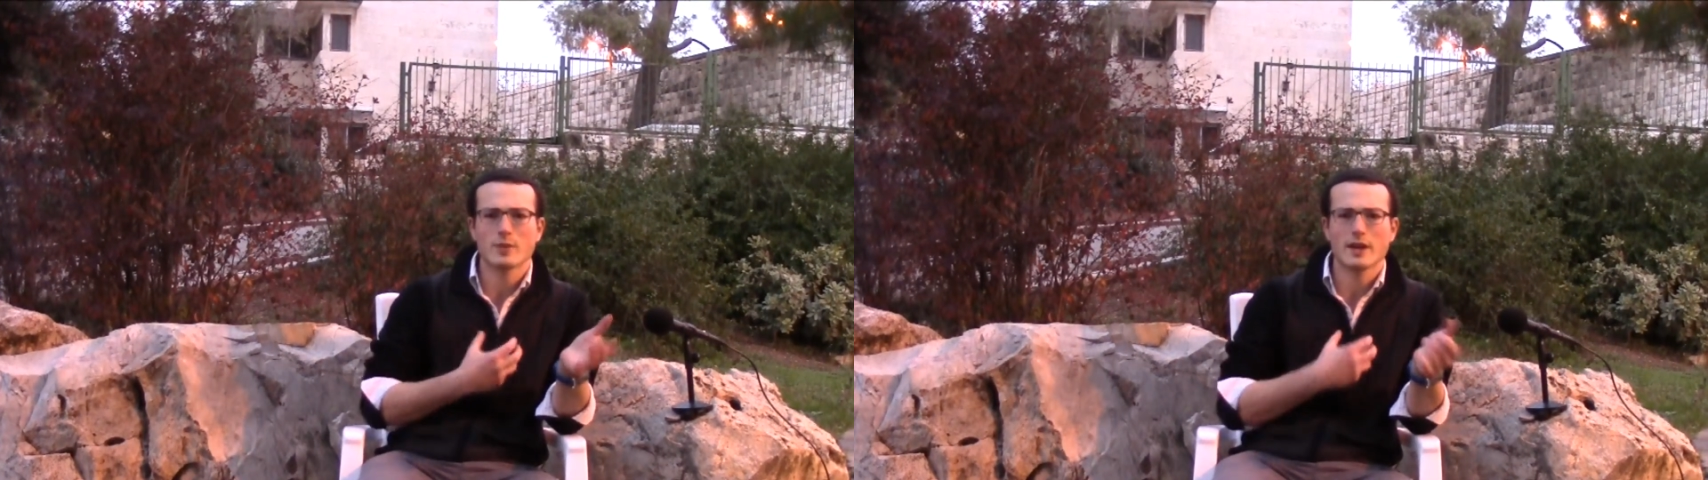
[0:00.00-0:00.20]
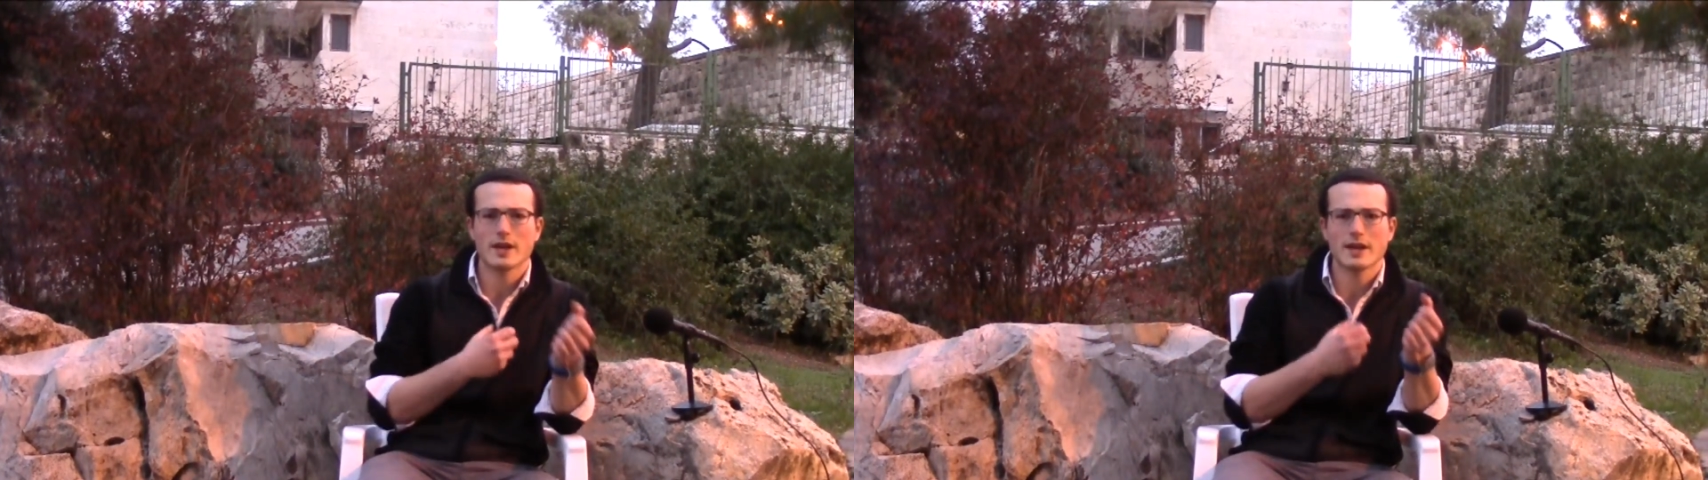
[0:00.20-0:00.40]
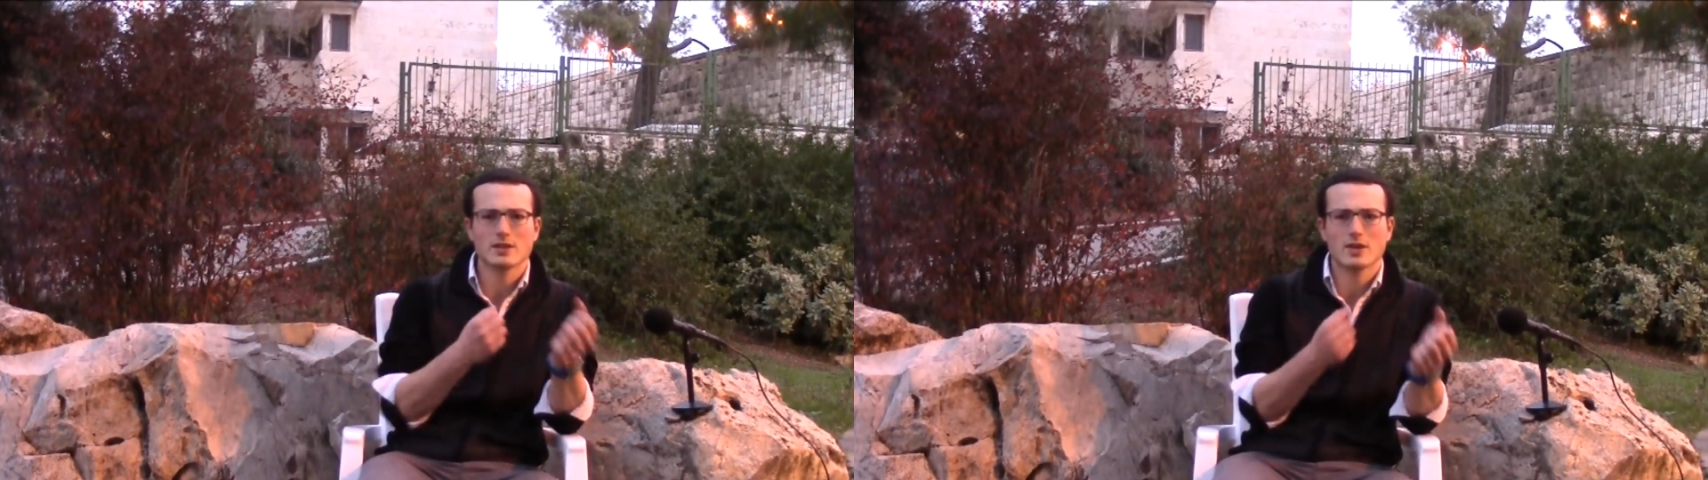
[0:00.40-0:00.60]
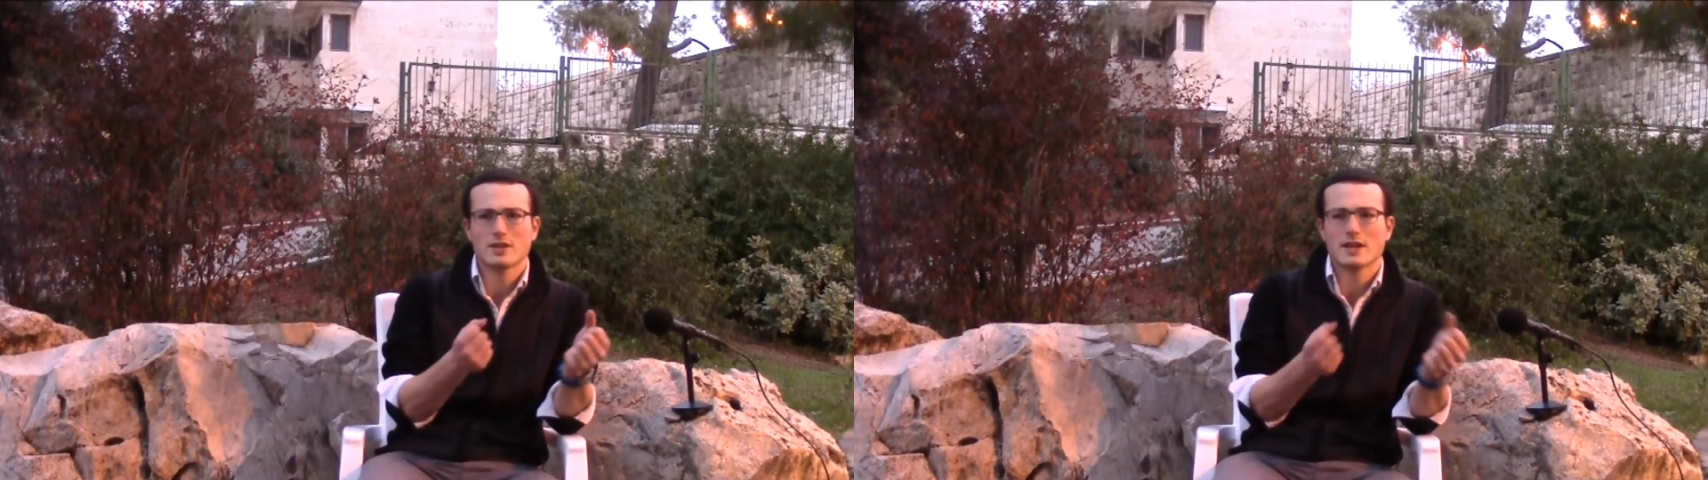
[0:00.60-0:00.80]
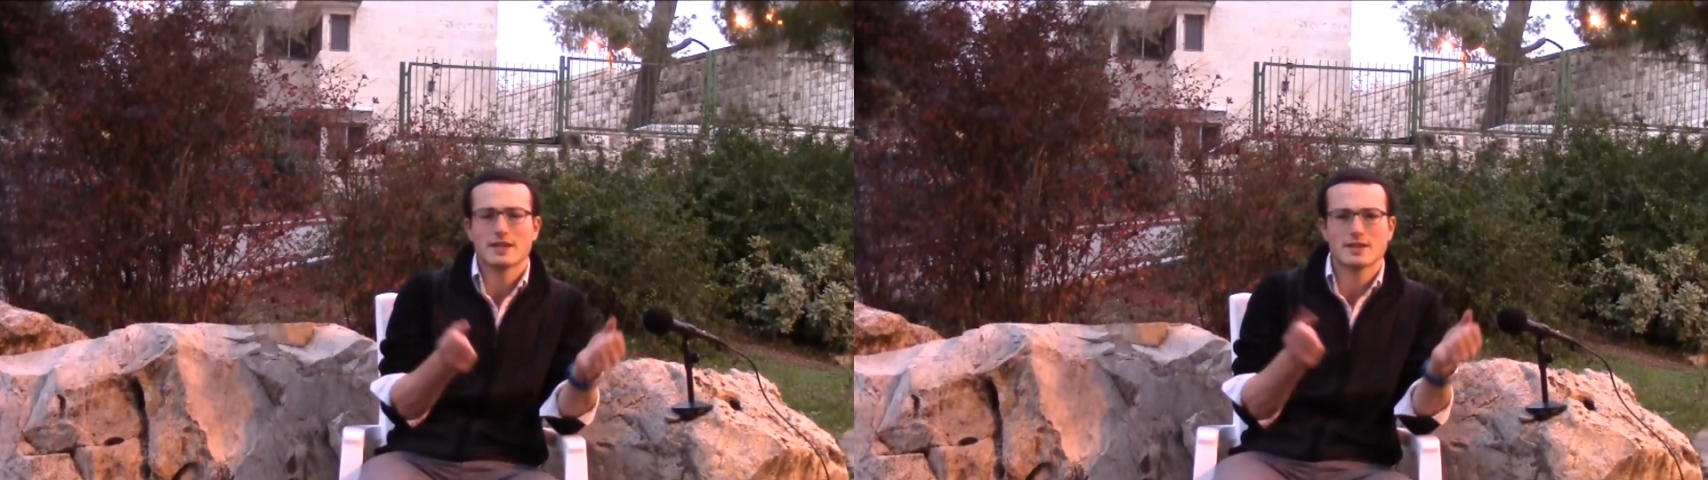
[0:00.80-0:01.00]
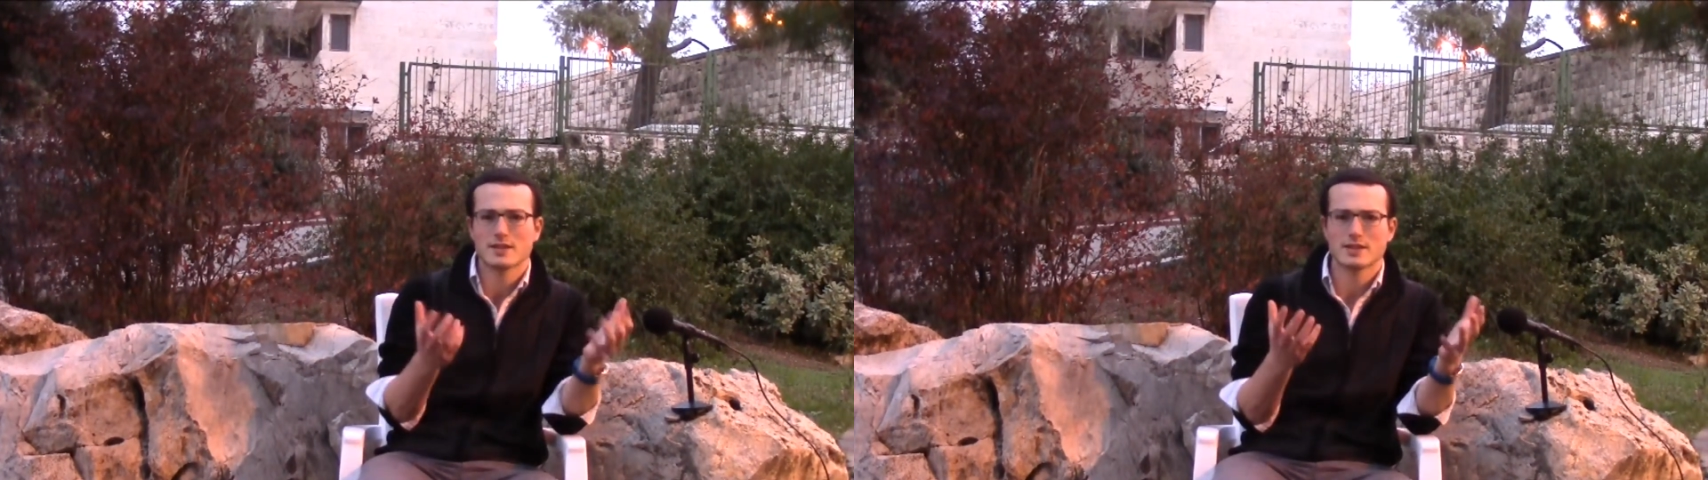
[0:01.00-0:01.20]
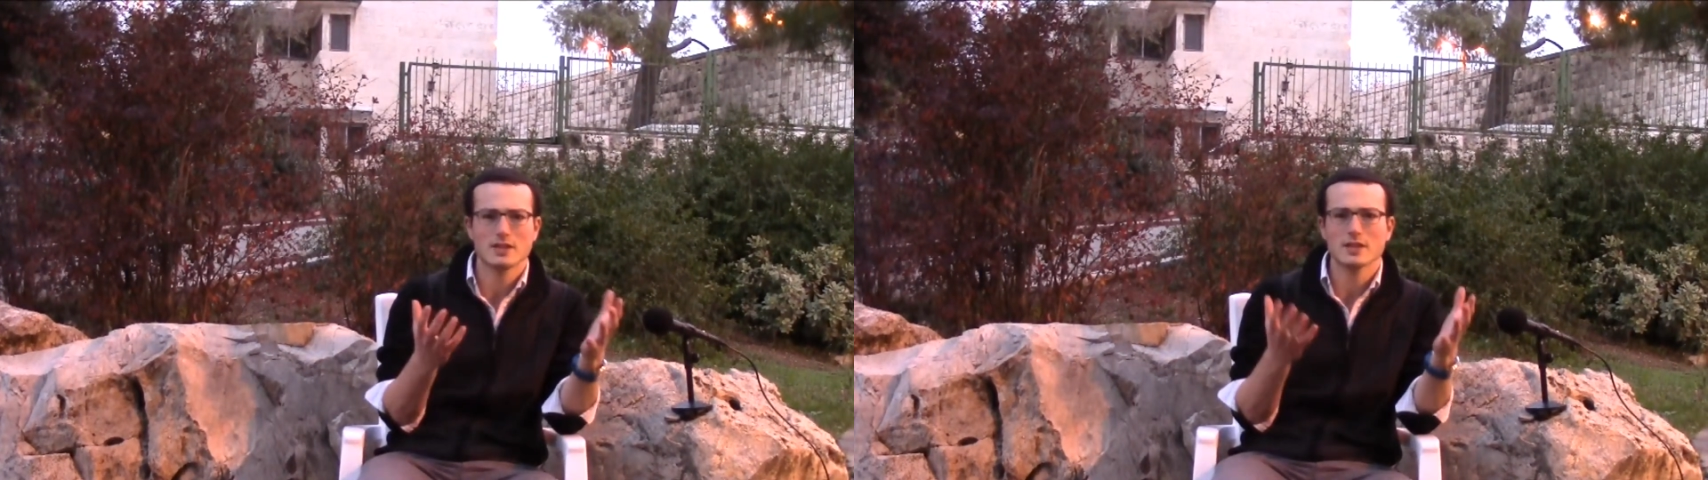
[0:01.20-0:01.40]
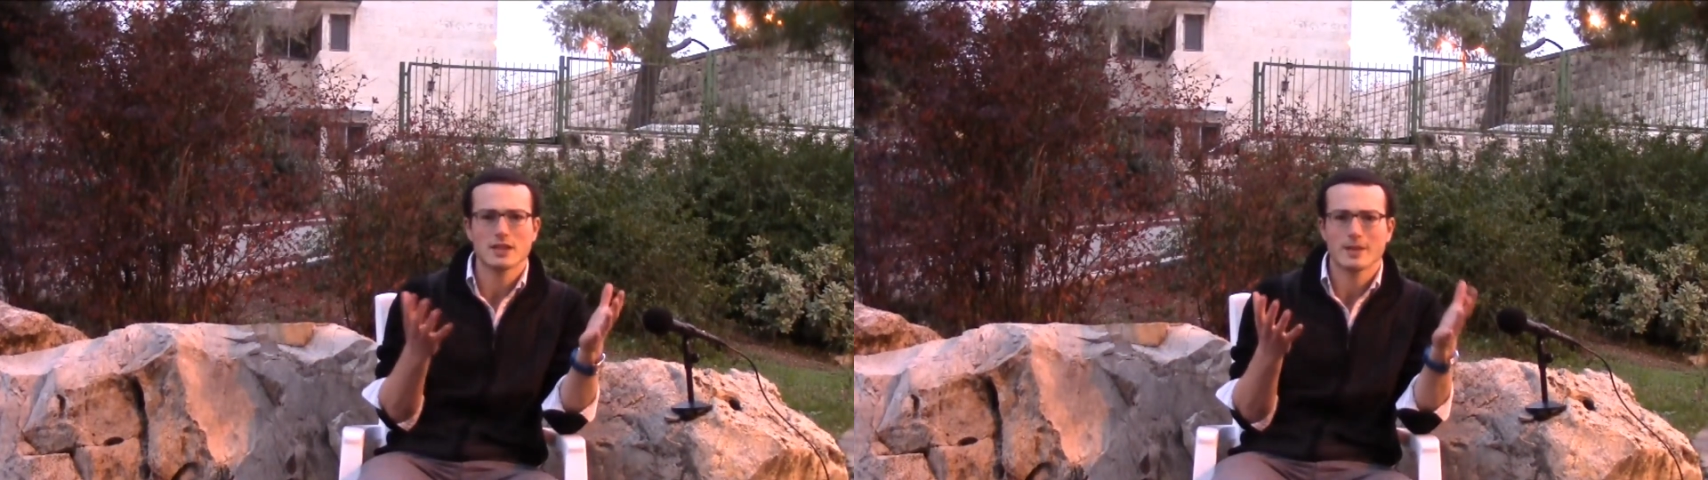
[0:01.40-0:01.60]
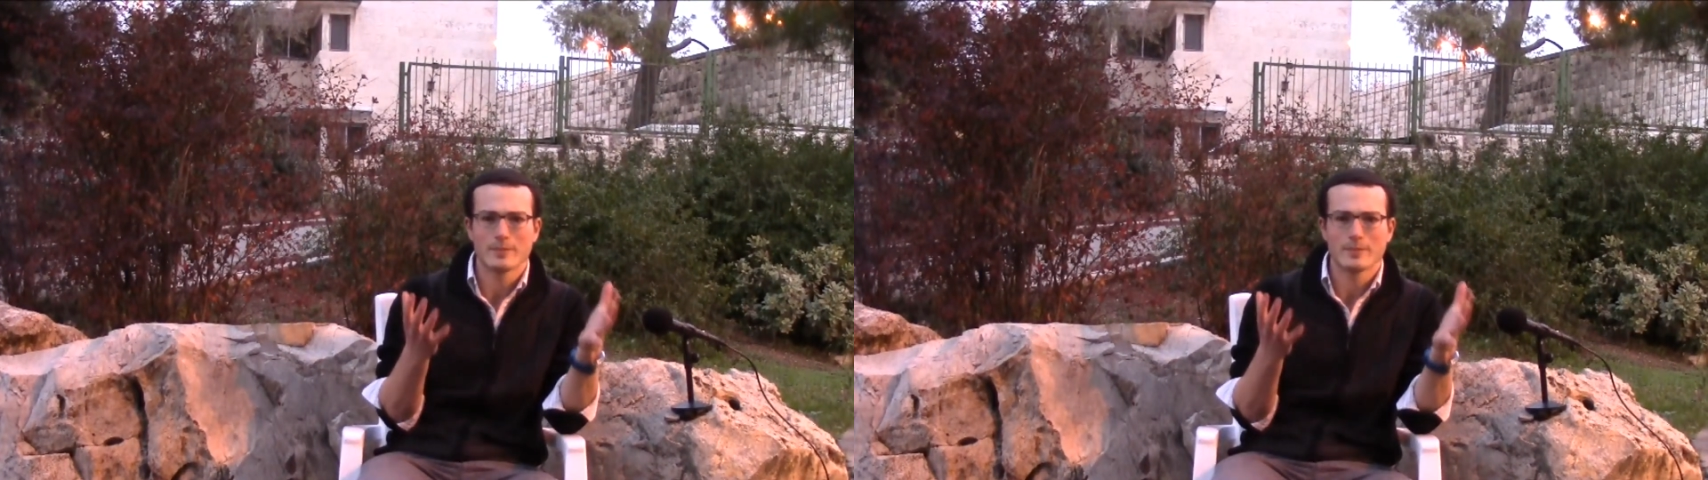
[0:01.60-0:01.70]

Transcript: Why can't I talk to God sincerely?